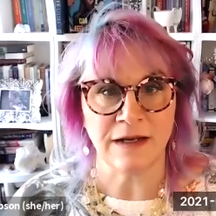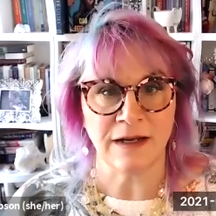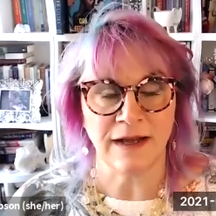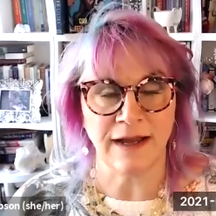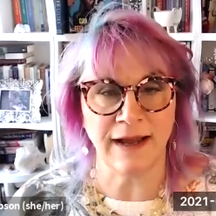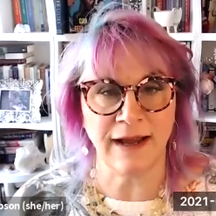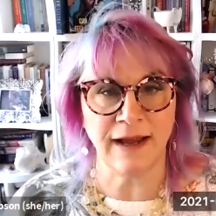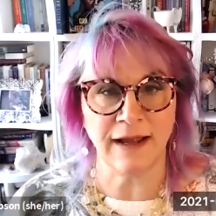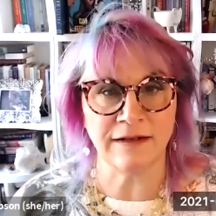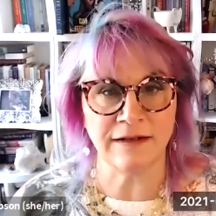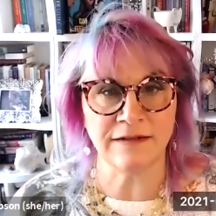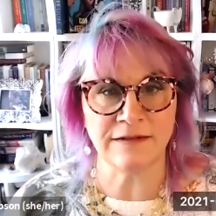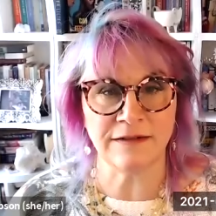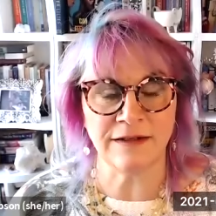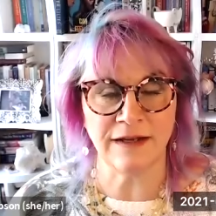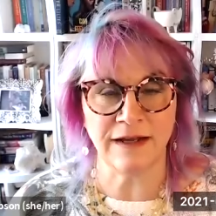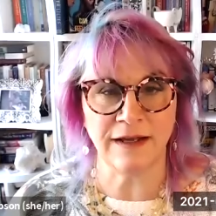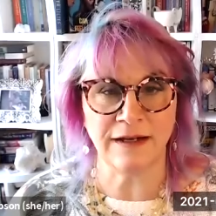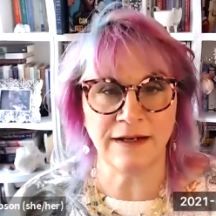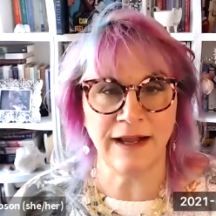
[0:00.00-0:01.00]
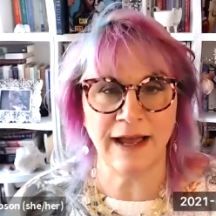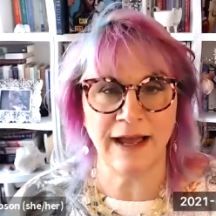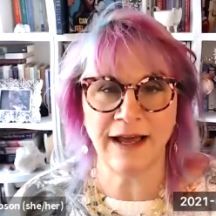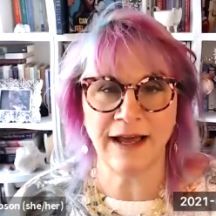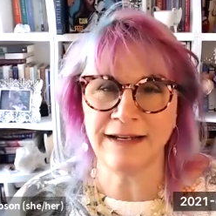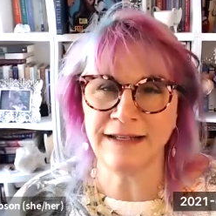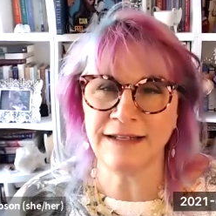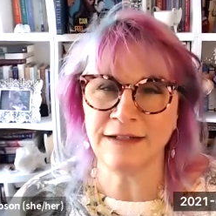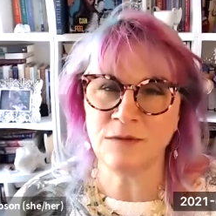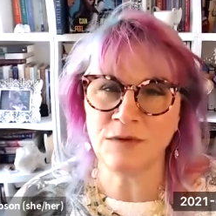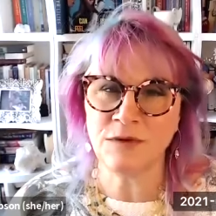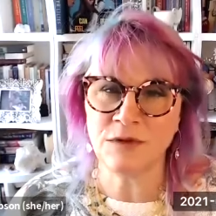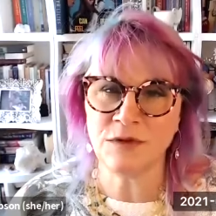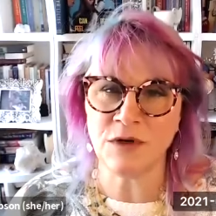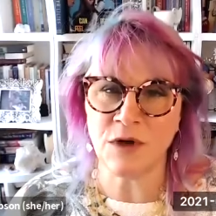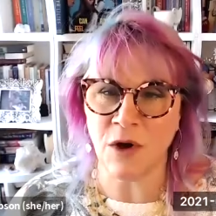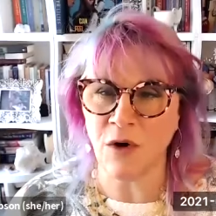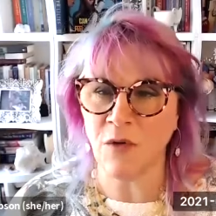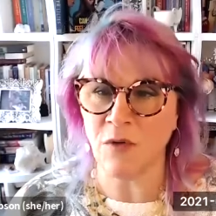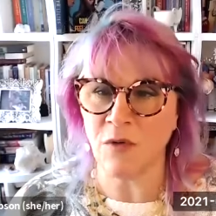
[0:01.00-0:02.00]
Yeah. And, and how do you
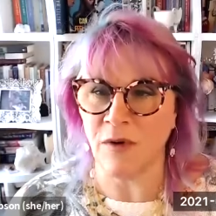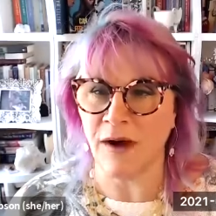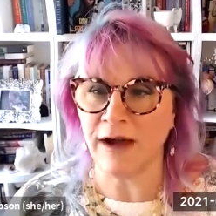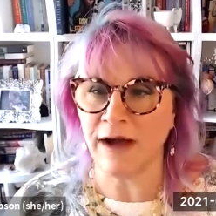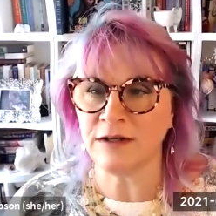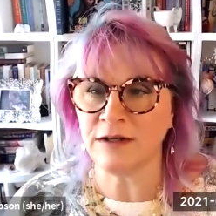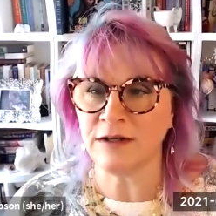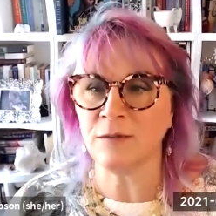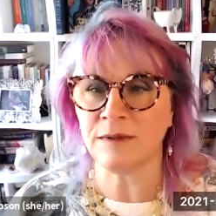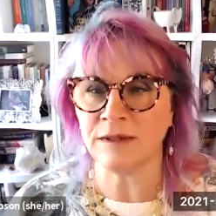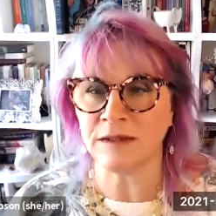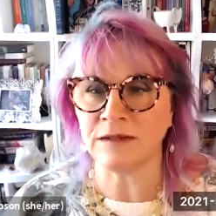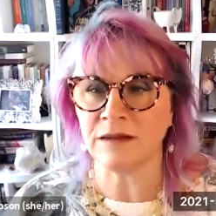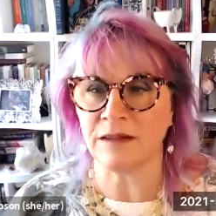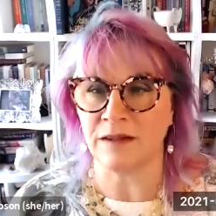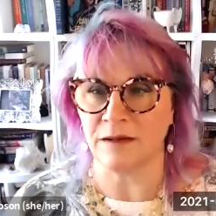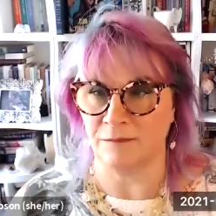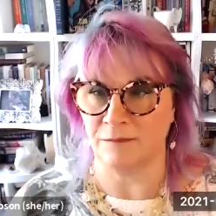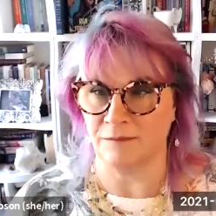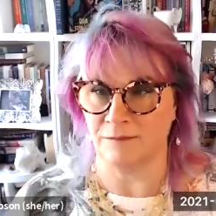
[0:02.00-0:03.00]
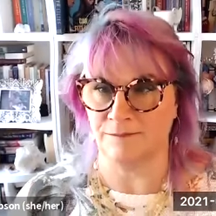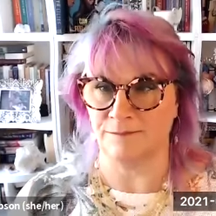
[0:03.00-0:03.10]
know? How do you build them?